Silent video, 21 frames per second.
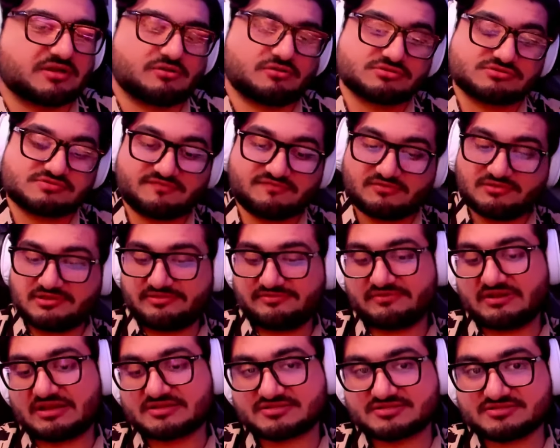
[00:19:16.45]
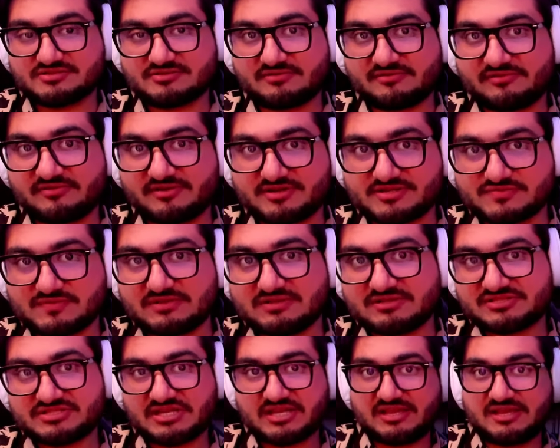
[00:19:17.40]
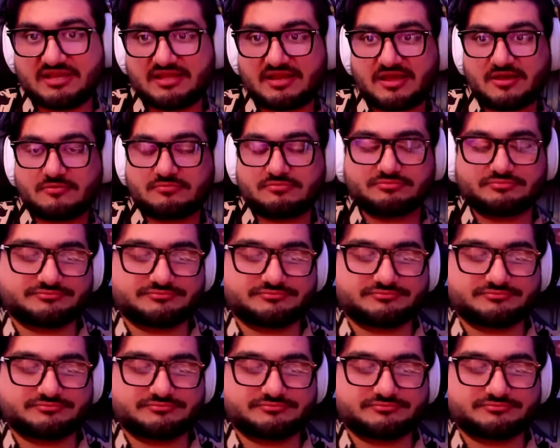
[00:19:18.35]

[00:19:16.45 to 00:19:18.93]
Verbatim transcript: Also, full length reactions are there as well. Check it out.